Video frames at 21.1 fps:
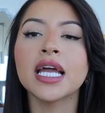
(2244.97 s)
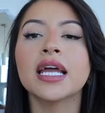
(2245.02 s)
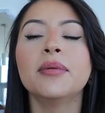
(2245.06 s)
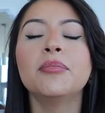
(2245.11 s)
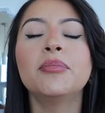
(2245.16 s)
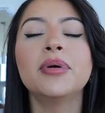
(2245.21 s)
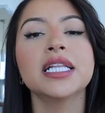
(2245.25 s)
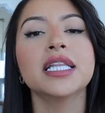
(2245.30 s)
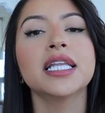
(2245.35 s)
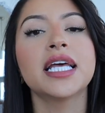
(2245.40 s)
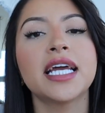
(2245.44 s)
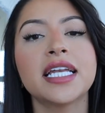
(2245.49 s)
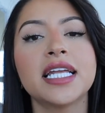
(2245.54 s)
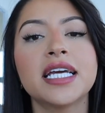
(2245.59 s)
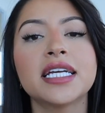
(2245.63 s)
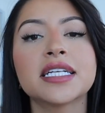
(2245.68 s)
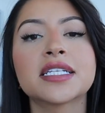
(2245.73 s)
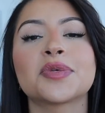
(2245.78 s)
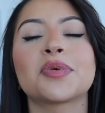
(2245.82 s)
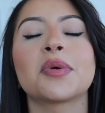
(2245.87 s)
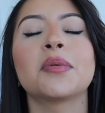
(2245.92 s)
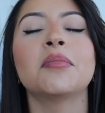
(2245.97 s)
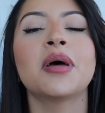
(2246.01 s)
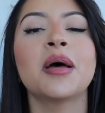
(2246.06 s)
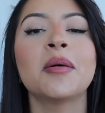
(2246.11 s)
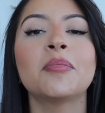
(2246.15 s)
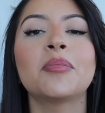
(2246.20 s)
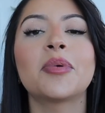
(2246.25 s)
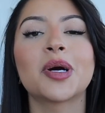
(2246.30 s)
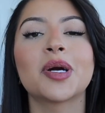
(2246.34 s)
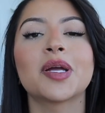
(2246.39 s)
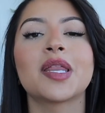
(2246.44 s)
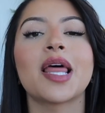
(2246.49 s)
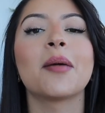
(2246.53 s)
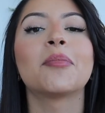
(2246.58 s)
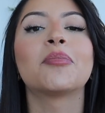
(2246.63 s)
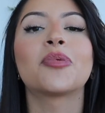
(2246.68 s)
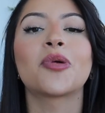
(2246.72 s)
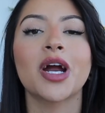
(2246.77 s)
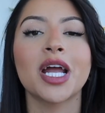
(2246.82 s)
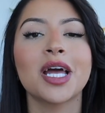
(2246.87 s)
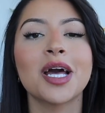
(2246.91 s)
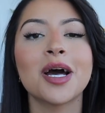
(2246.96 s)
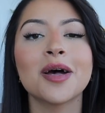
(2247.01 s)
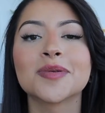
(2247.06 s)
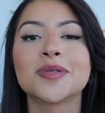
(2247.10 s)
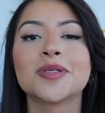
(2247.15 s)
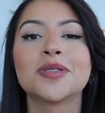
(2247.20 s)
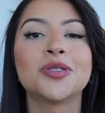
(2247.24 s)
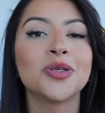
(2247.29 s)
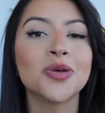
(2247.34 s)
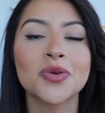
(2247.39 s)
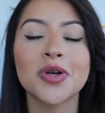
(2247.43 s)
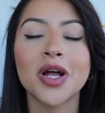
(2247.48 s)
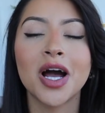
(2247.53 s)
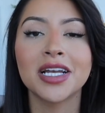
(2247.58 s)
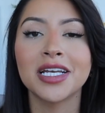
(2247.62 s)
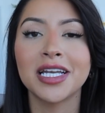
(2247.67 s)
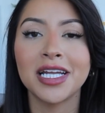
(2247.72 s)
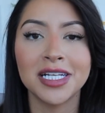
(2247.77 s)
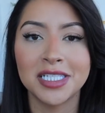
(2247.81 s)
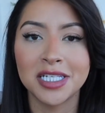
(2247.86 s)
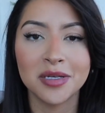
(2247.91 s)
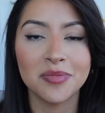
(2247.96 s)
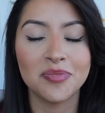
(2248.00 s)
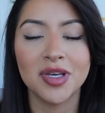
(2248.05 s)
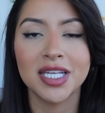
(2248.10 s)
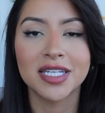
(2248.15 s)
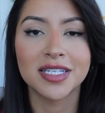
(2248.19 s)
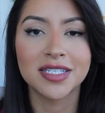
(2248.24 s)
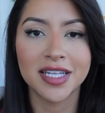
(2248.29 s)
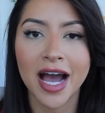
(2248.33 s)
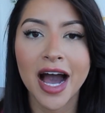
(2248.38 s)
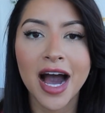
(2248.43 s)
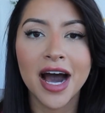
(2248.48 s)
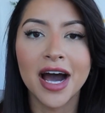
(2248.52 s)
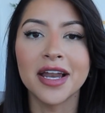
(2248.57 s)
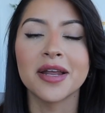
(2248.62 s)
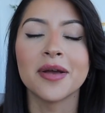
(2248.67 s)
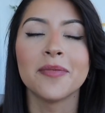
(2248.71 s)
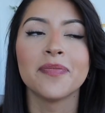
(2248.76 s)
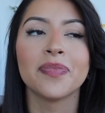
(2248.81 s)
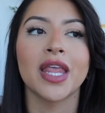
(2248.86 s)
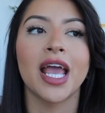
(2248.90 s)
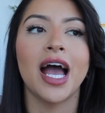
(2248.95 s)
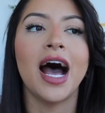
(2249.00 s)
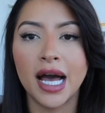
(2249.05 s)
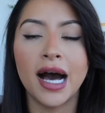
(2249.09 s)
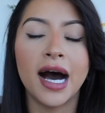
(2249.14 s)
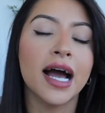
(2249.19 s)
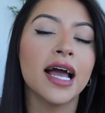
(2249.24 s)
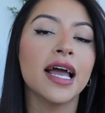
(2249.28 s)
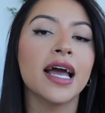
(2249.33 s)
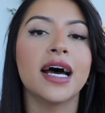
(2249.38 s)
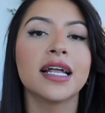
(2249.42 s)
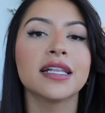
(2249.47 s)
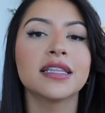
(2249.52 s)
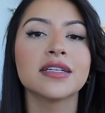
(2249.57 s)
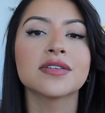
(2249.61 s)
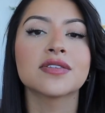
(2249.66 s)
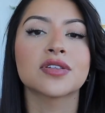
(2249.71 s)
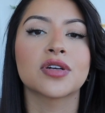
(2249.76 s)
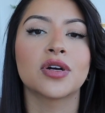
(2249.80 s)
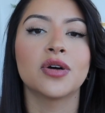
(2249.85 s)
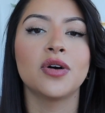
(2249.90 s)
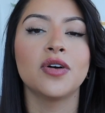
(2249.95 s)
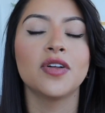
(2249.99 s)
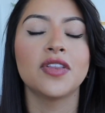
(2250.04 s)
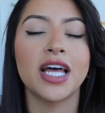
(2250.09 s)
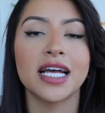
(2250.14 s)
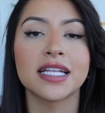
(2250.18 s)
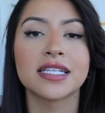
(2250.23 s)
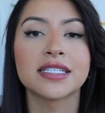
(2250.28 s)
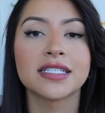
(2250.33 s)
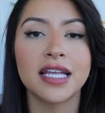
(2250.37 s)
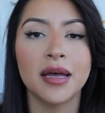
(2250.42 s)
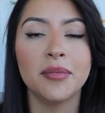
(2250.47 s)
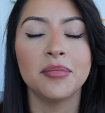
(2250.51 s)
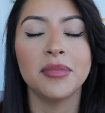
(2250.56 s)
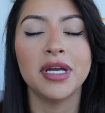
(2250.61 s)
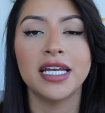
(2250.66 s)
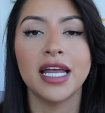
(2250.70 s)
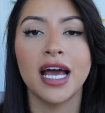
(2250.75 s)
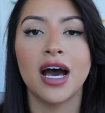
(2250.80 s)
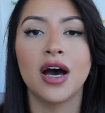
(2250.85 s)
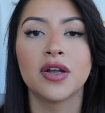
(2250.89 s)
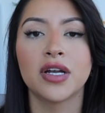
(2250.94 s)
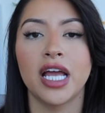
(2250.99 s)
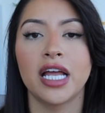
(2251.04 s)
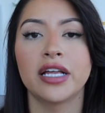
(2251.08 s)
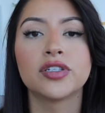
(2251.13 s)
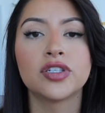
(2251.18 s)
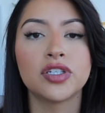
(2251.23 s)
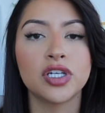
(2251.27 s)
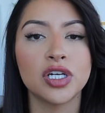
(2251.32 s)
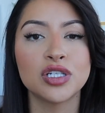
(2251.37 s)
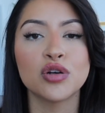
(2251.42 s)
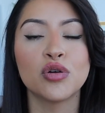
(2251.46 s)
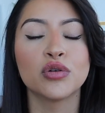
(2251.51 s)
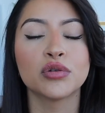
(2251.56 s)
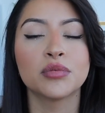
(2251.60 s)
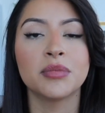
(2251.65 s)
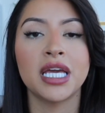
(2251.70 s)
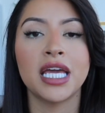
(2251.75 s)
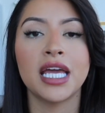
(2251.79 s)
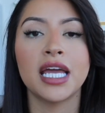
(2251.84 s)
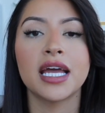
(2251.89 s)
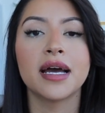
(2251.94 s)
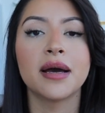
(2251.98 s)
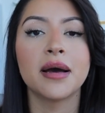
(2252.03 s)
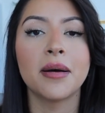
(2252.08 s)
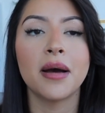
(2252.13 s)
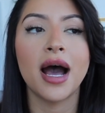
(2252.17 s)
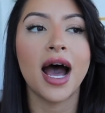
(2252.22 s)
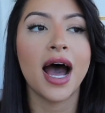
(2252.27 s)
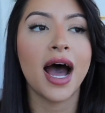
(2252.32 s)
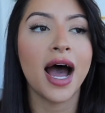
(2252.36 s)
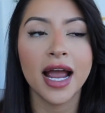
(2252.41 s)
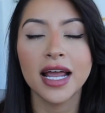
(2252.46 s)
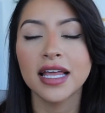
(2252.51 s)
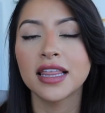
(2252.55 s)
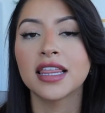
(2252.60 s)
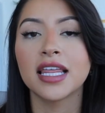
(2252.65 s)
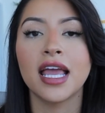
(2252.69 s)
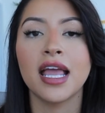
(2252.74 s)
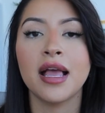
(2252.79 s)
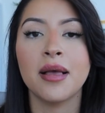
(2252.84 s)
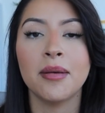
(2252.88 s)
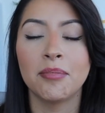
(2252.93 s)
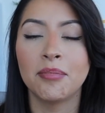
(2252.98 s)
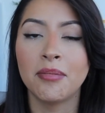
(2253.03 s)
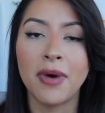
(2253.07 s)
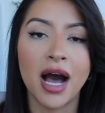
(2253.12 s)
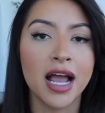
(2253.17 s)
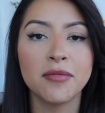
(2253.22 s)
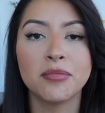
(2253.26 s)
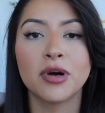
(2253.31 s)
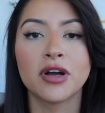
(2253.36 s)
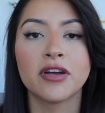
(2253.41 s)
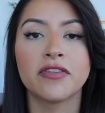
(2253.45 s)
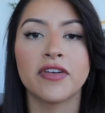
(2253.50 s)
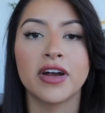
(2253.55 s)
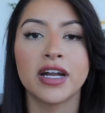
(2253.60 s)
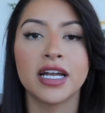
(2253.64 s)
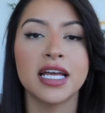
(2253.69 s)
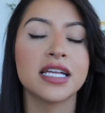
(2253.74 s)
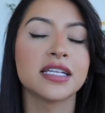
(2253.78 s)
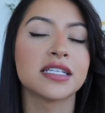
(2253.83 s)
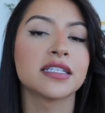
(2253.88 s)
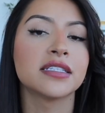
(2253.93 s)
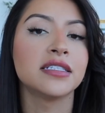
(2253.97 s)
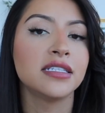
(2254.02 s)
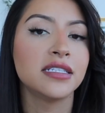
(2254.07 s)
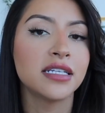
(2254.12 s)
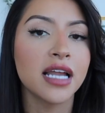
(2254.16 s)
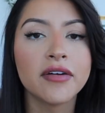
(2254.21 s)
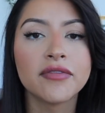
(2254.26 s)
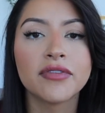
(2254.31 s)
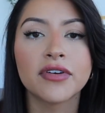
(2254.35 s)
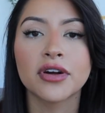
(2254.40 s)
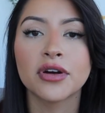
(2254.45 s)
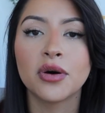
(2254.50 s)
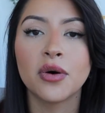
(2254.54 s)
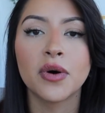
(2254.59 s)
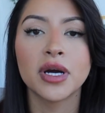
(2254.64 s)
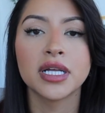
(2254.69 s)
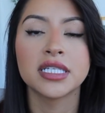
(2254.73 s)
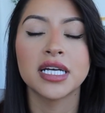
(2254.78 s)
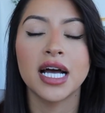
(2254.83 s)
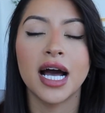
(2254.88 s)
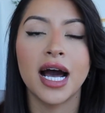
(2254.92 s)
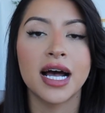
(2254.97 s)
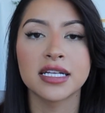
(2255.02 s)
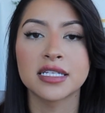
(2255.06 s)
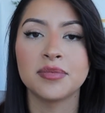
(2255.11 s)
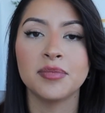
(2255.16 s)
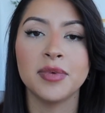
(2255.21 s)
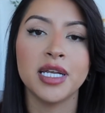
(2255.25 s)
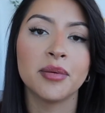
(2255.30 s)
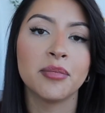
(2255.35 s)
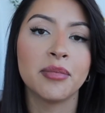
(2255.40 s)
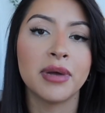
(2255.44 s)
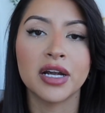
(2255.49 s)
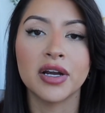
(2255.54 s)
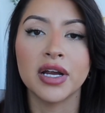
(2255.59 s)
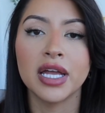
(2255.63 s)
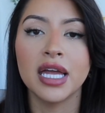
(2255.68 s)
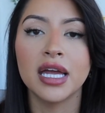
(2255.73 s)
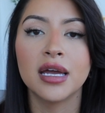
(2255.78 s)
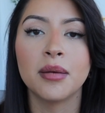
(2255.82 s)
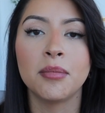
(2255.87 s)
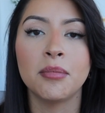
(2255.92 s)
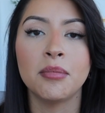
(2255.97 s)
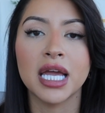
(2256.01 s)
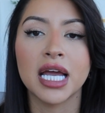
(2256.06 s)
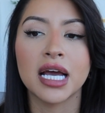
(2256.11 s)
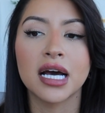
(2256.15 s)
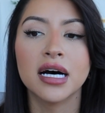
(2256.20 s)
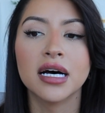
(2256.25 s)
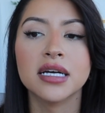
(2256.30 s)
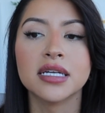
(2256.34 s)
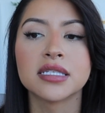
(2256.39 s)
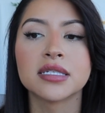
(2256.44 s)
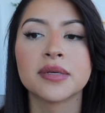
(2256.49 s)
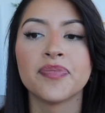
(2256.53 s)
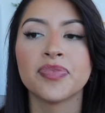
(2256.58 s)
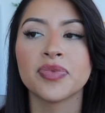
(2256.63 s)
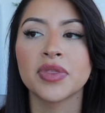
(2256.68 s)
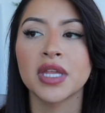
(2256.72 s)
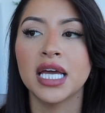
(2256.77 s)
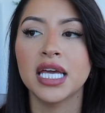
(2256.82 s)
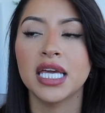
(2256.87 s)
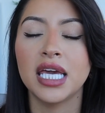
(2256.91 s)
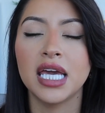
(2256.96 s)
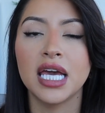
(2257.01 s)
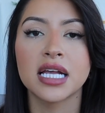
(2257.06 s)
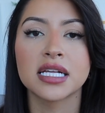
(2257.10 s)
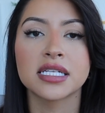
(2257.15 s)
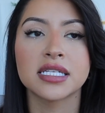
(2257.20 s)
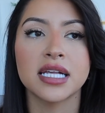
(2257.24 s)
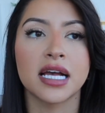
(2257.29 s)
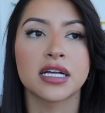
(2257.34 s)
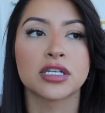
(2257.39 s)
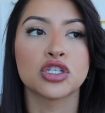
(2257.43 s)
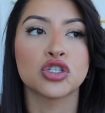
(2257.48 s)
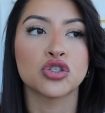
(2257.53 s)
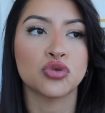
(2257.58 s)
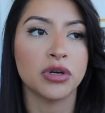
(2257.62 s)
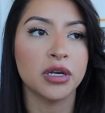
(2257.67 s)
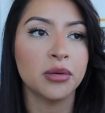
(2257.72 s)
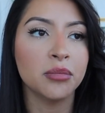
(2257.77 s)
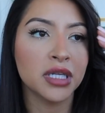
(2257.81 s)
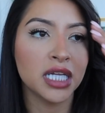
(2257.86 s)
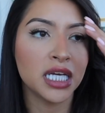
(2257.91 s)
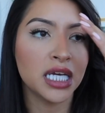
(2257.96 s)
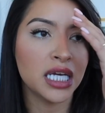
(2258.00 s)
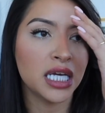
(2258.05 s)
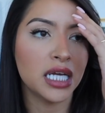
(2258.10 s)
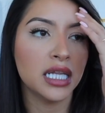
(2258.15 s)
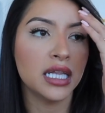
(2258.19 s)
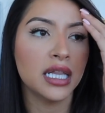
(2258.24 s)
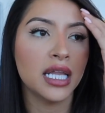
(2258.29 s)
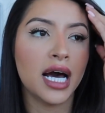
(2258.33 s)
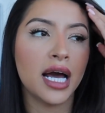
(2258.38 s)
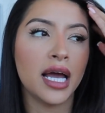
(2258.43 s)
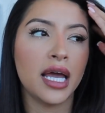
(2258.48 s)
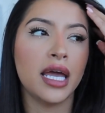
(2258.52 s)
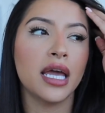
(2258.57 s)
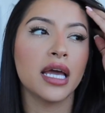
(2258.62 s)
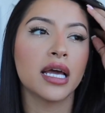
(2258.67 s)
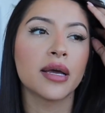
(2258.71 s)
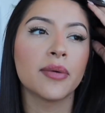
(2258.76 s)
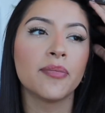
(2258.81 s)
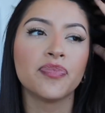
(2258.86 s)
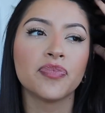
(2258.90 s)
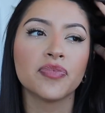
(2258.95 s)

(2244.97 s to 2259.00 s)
But ladies, remember that breakups do not need to be sad. I had this girl that set me down and she told me, I think my boyfriend is never going to ask me to marry him because he is extremely like